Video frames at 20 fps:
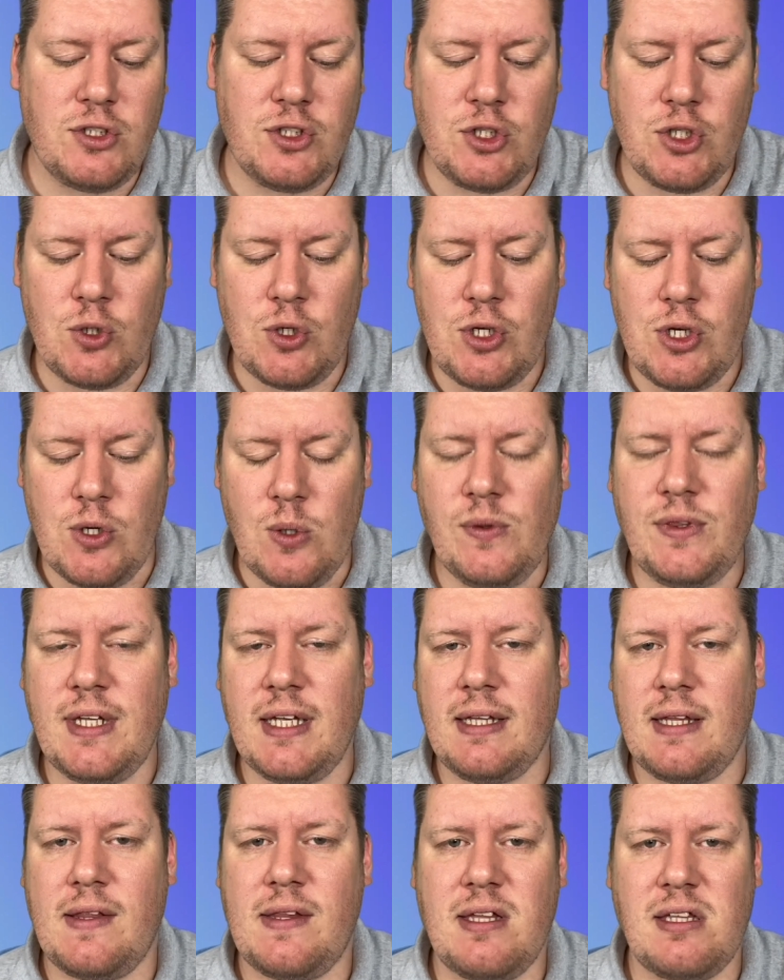Do you
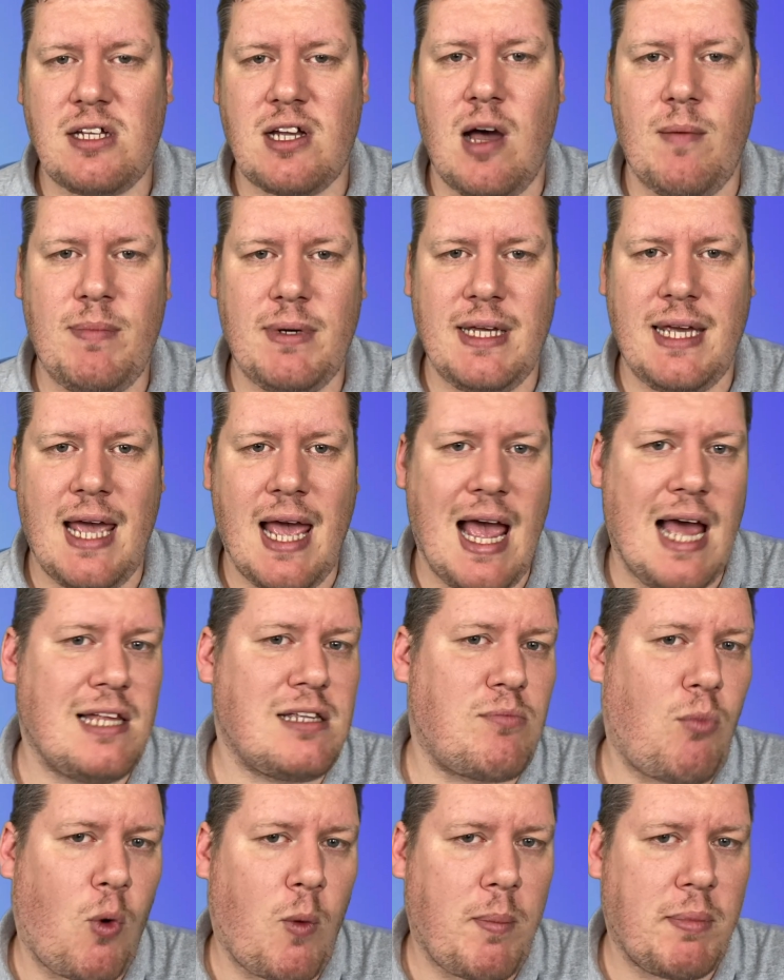think that this company has
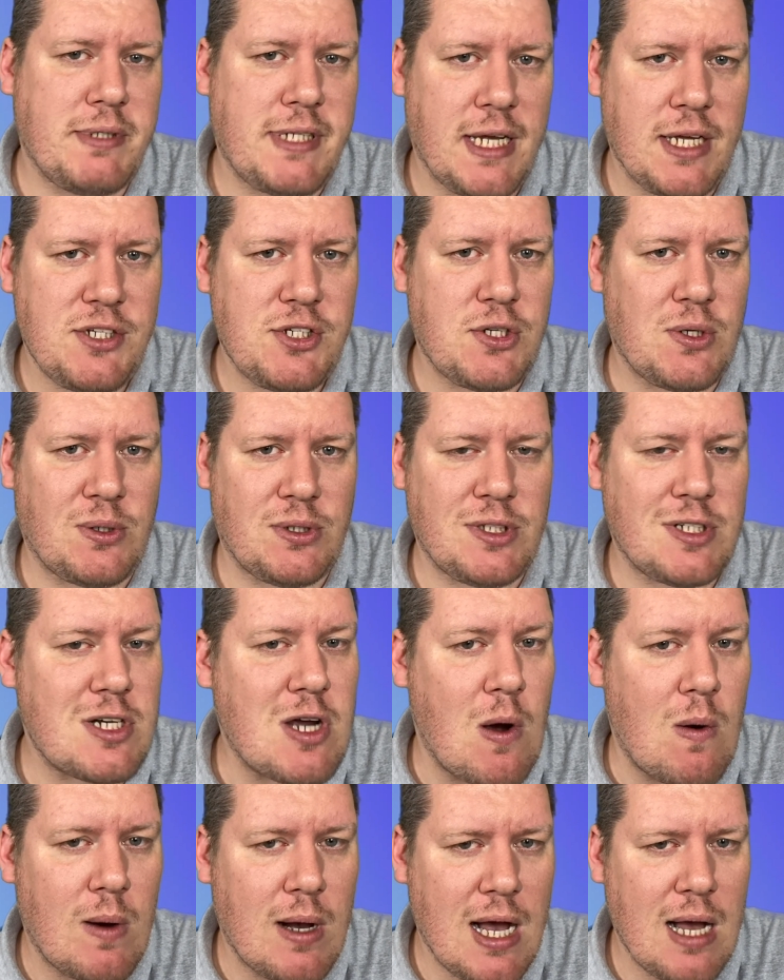more potential to
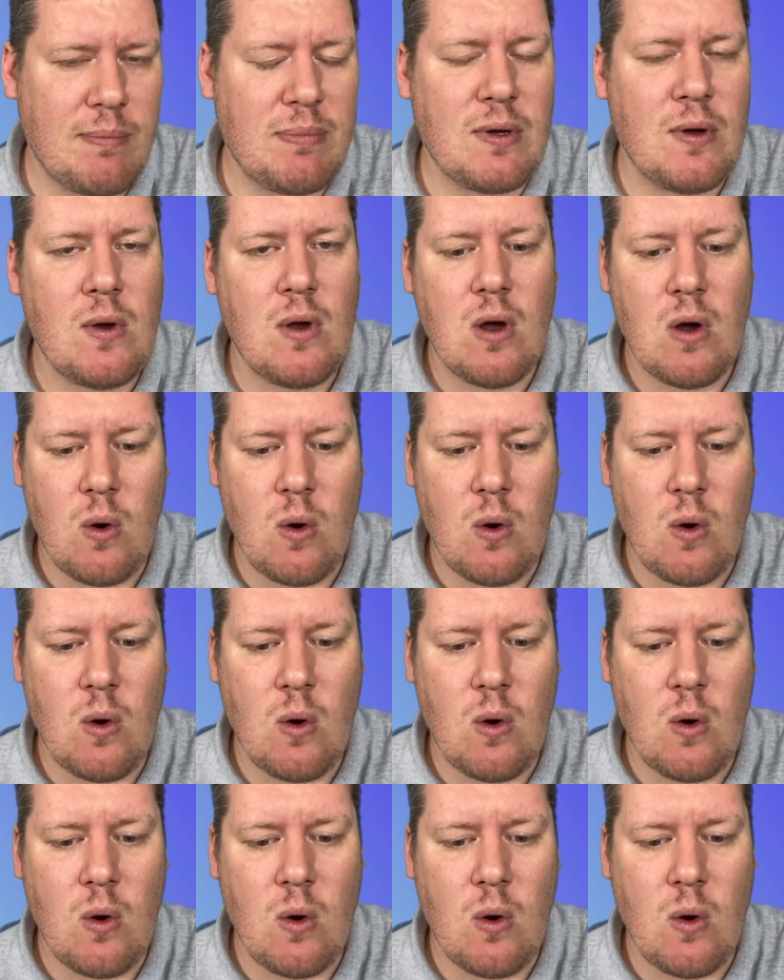go up?